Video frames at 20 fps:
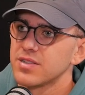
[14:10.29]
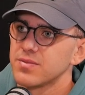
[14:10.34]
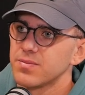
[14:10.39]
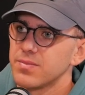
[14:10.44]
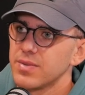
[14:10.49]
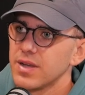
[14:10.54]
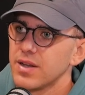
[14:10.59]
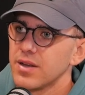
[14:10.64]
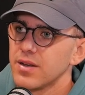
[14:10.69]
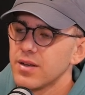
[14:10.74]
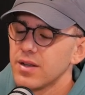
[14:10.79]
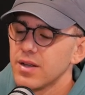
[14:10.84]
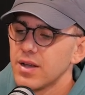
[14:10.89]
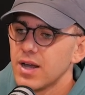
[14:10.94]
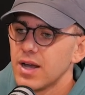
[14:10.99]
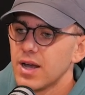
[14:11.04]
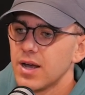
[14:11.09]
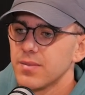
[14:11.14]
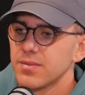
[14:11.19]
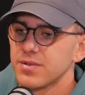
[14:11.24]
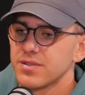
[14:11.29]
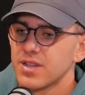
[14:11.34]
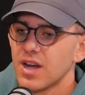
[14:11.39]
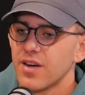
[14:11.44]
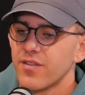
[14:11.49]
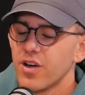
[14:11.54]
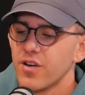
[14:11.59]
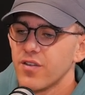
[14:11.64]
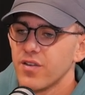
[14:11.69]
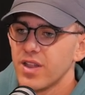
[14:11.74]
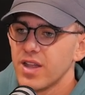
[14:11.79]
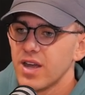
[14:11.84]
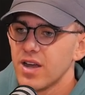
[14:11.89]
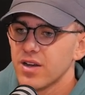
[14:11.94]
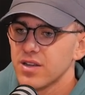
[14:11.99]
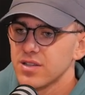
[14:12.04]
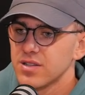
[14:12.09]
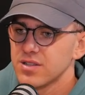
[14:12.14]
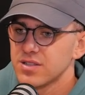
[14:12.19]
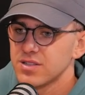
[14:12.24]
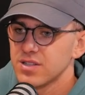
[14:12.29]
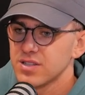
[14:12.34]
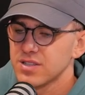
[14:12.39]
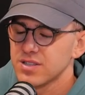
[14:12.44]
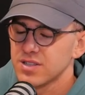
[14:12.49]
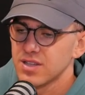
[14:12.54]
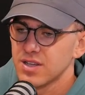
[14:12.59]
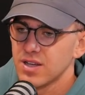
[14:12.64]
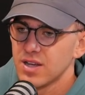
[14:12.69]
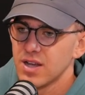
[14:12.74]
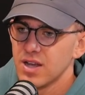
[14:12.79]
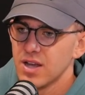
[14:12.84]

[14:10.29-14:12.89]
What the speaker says: spin stuff over there, because